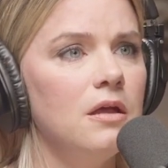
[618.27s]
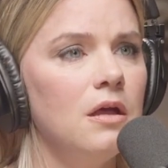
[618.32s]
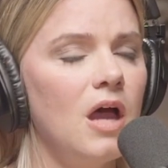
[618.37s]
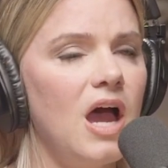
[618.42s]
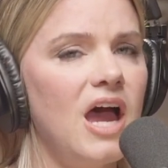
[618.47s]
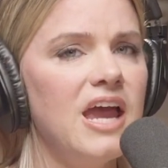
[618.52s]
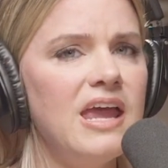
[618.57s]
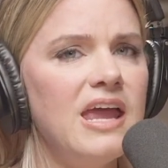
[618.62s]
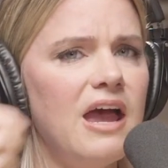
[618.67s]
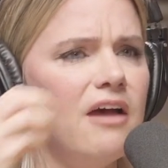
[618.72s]
I
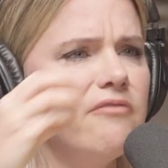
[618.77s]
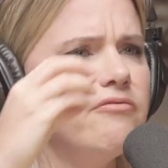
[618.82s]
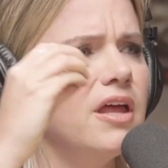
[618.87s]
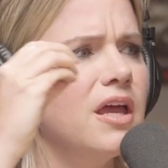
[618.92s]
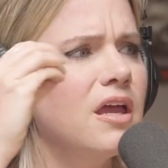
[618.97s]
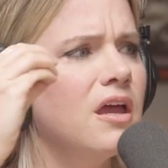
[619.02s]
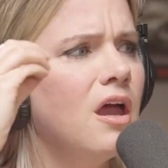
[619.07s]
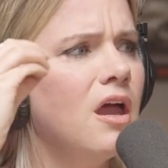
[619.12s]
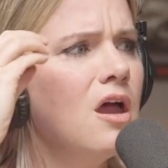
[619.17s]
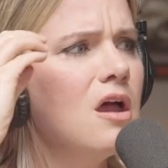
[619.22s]
have
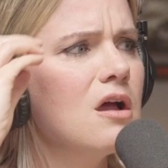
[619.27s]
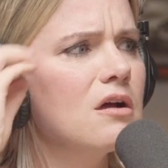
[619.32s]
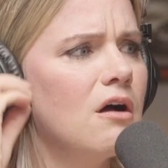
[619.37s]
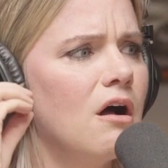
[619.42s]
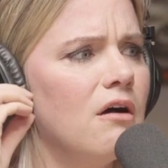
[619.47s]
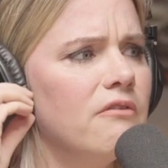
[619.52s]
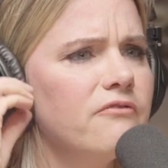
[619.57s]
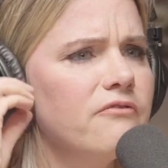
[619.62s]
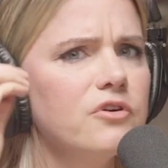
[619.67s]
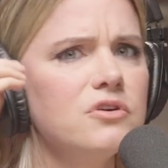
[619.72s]
like
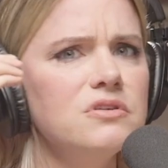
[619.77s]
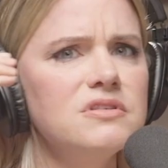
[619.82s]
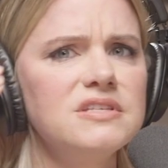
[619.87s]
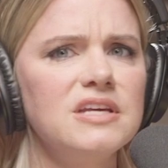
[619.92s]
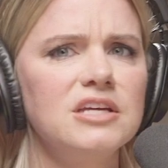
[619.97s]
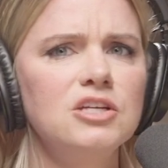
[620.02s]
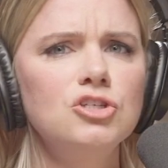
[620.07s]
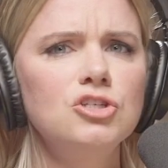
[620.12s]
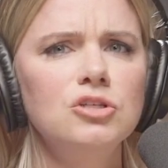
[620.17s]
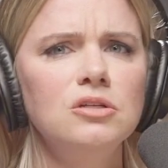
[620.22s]

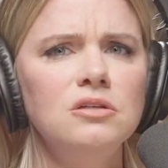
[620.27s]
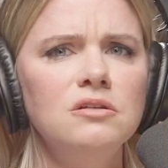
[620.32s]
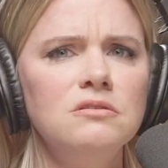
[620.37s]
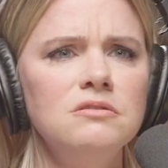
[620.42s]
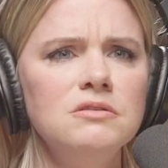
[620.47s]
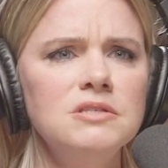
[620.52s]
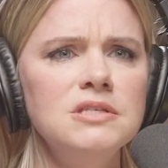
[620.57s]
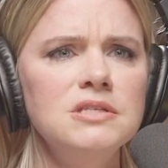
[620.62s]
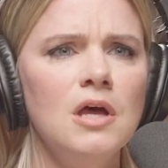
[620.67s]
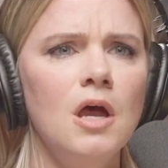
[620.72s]

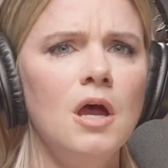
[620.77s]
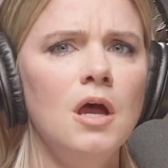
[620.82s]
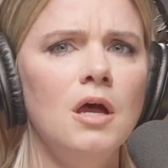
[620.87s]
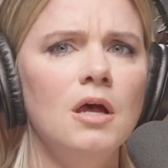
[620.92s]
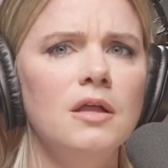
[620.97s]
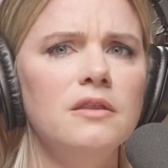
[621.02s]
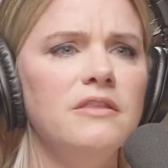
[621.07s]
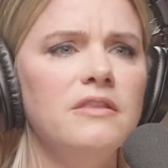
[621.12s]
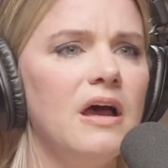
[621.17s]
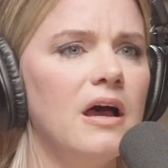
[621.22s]
conversations
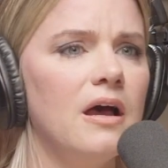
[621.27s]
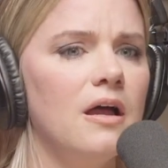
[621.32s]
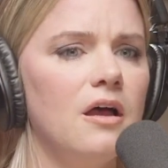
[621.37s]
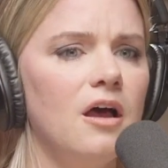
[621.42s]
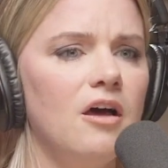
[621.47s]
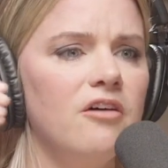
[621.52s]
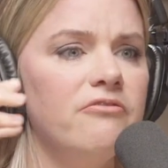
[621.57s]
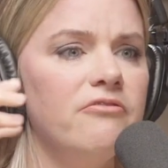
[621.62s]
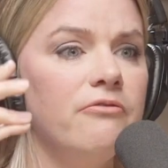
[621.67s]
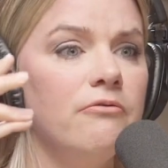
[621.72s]
that
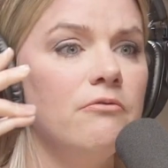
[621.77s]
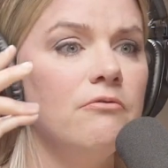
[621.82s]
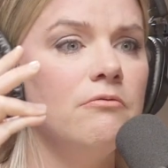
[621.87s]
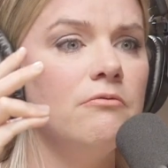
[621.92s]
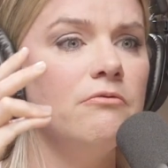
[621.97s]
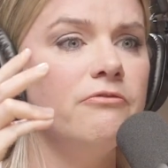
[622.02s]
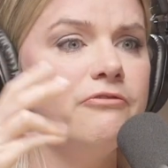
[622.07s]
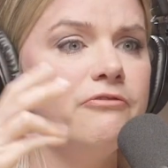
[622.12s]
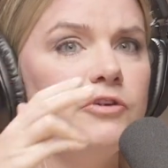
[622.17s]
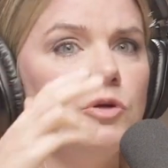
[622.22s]
of
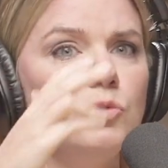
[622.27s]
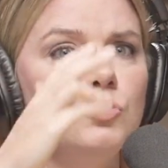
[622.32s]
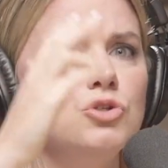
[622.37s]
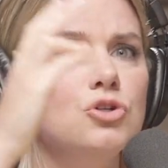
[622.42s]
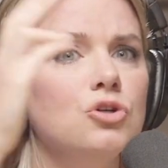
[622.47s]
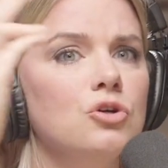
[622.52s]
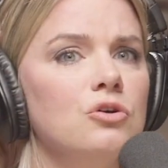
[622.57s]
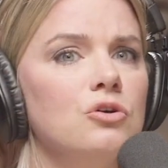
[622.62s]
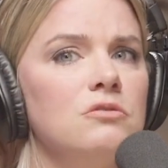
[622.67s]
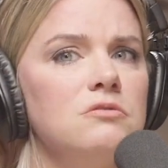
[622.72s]

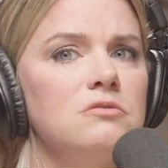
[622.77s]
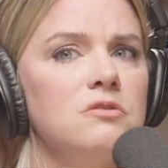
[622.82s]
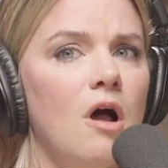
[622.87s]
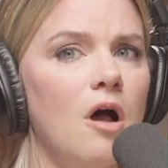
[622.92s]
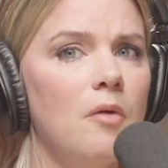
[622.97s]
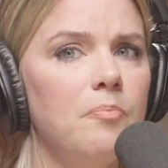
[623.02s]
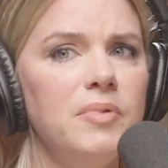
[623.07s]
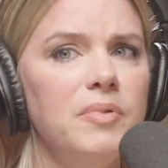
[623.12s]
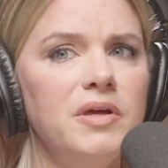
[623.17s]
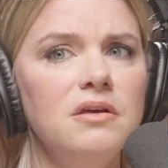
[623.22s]
future
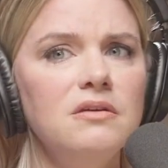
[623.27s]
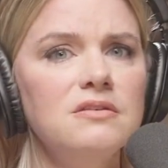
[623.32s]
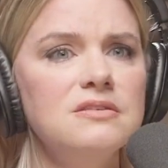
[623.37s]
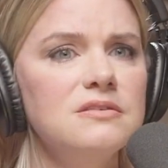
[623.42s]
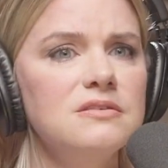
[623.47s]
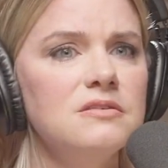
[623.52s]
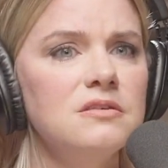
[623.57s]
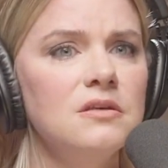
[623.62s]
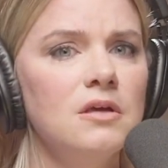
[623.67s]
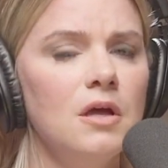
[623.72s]
topics,